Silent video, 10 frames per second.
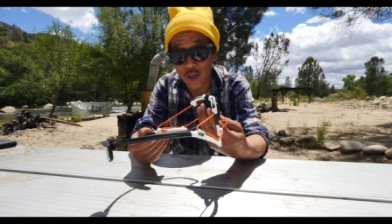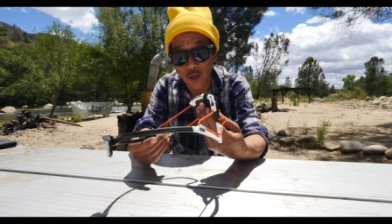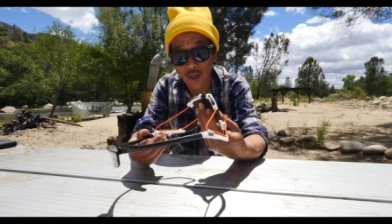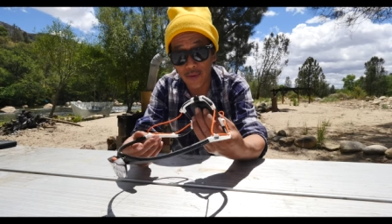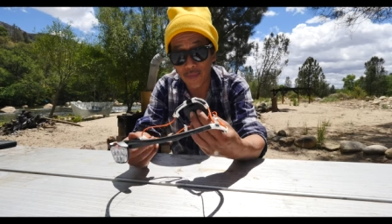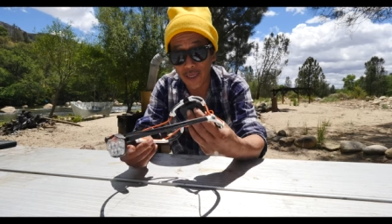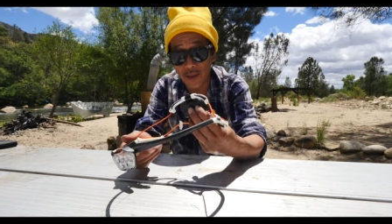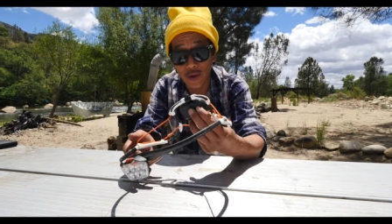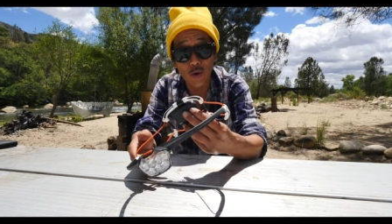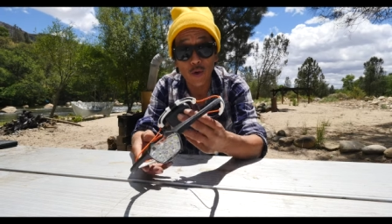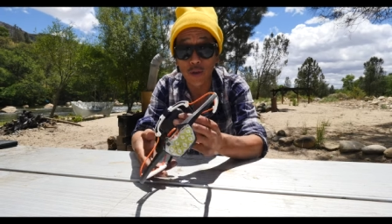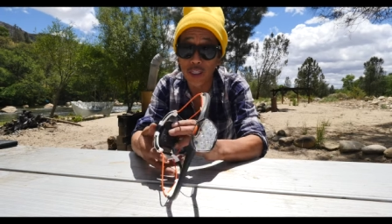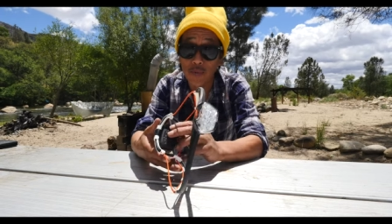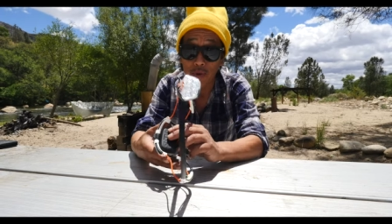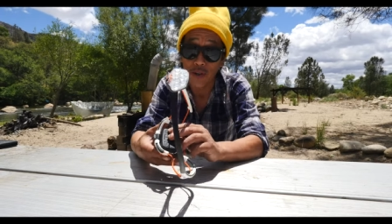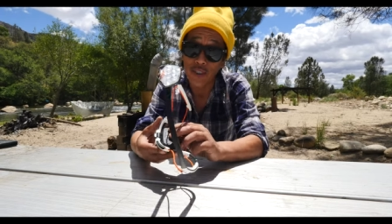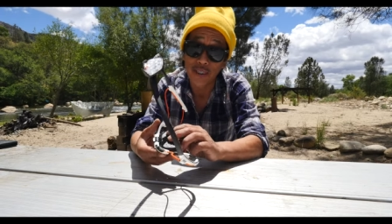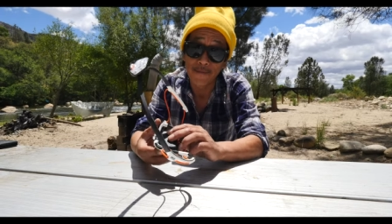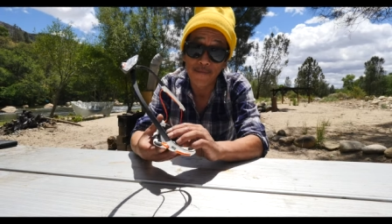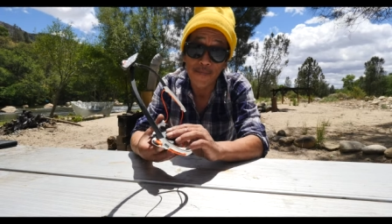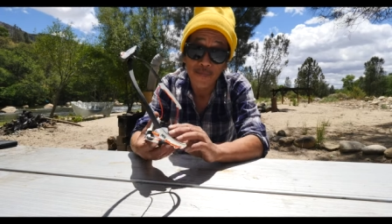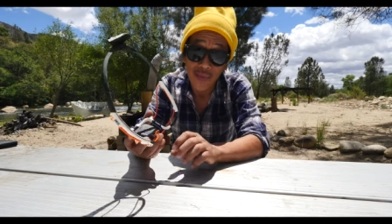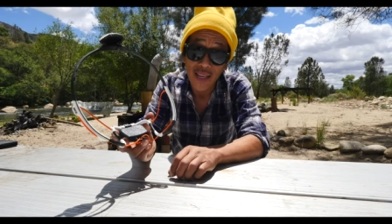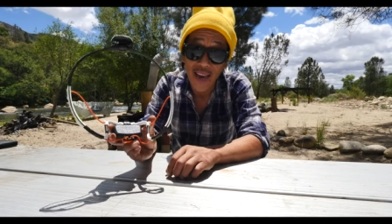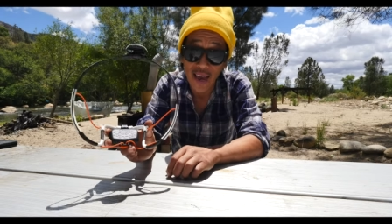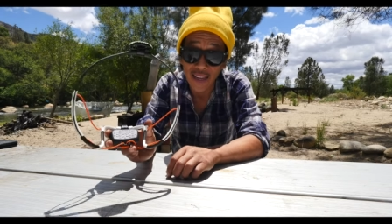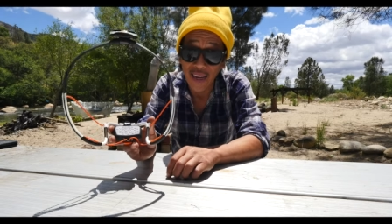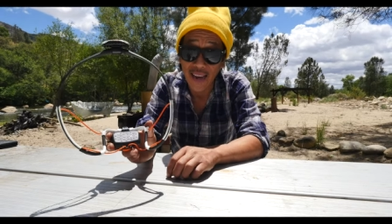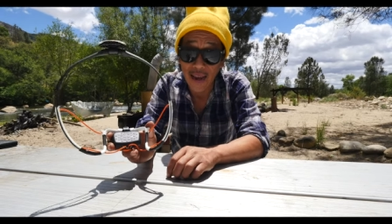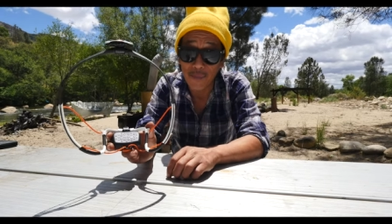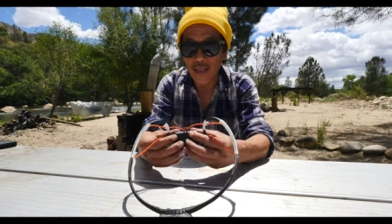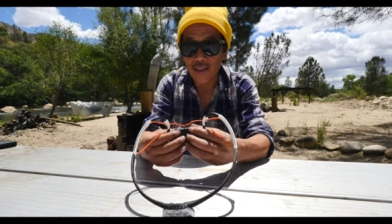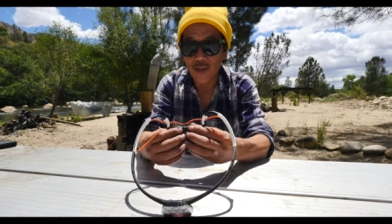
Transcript: you're gonna be the coolest person at camp.